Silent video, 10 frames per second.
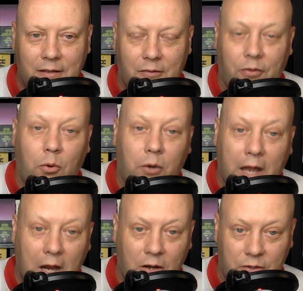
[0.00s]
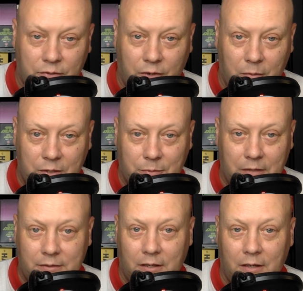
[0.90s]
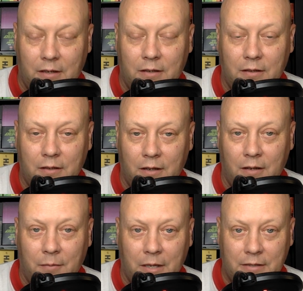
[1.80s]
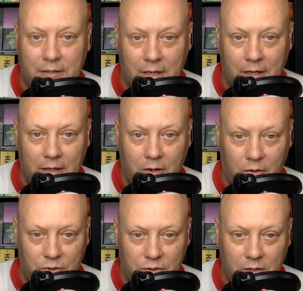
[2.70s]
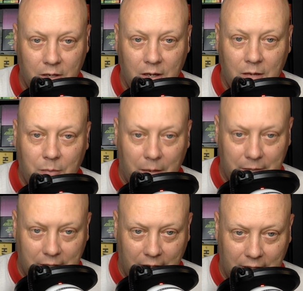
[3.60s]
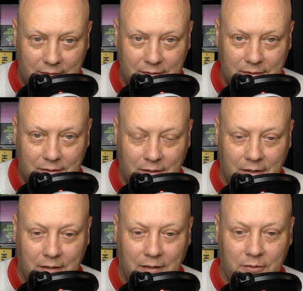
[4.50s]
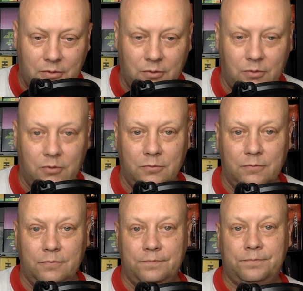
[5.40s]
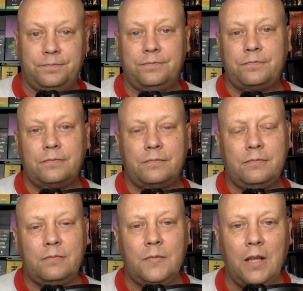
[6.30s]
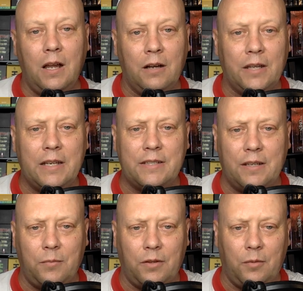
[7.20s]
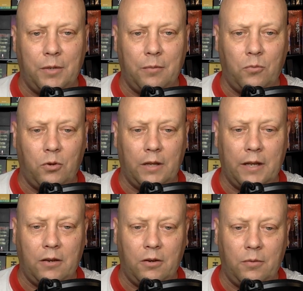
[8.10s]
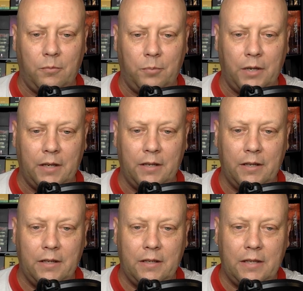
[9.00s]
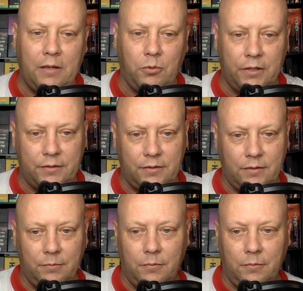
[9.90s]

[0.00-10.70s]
the whole character is very much based on NCAA coach Bobby Knight, who I'll get into him a little bit more later, but he was,